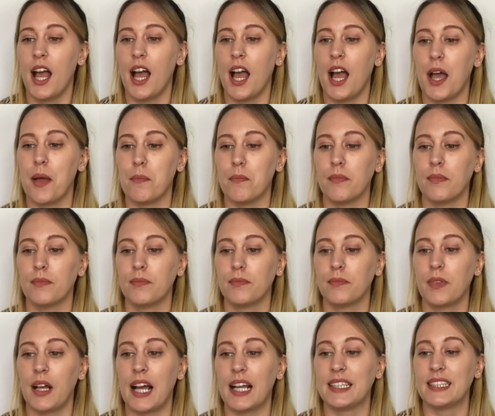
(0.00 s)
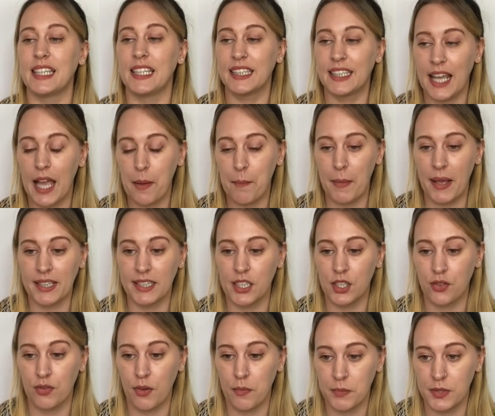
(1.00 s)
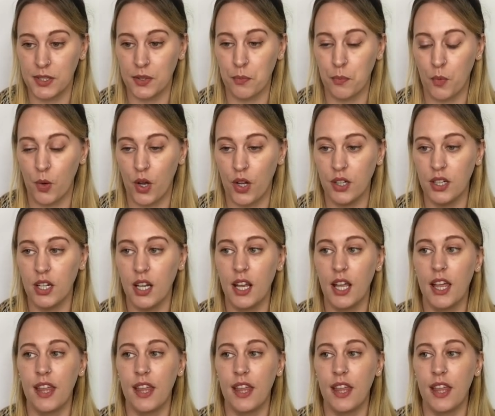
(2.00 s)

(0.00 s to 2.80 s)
I did get a message from someone.